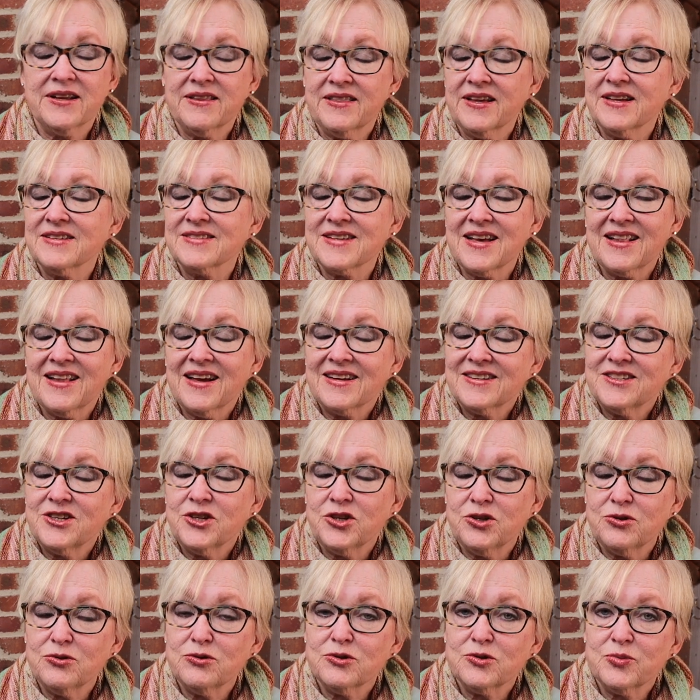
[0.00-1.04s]
things I like to
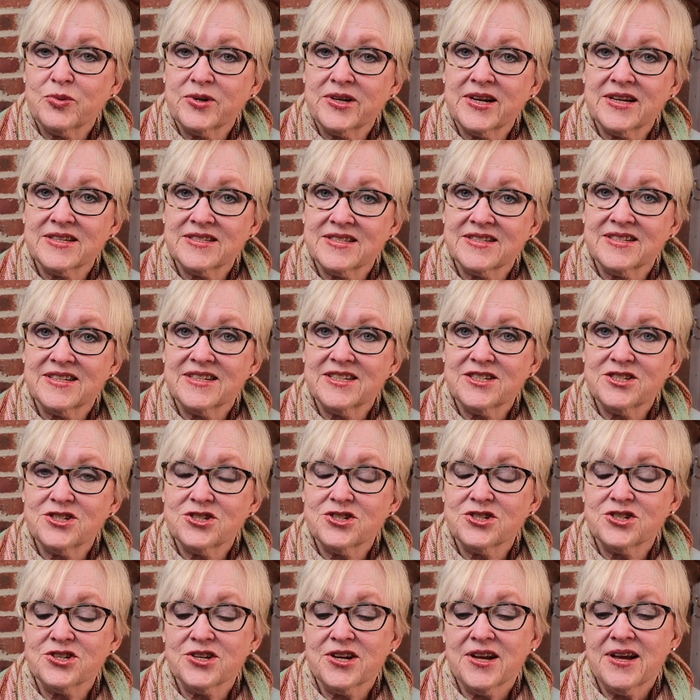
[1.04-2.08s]
use when I
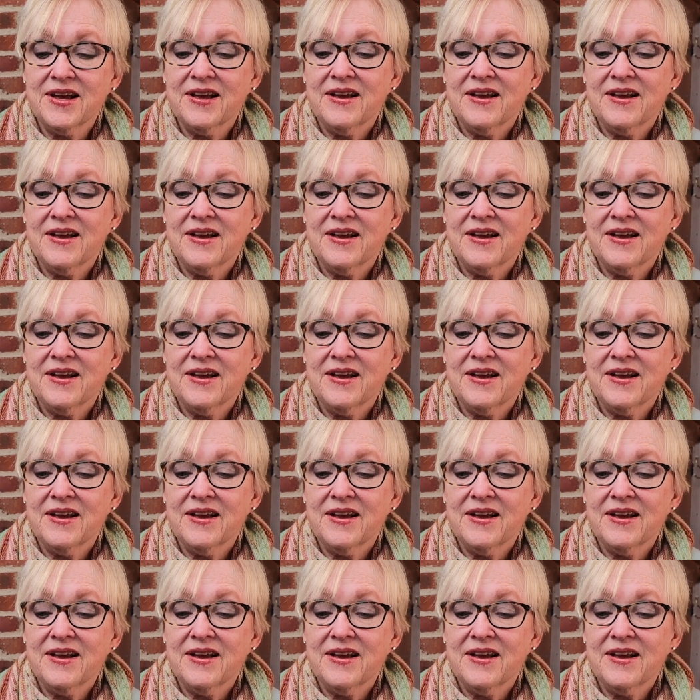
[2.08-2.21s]
stitch.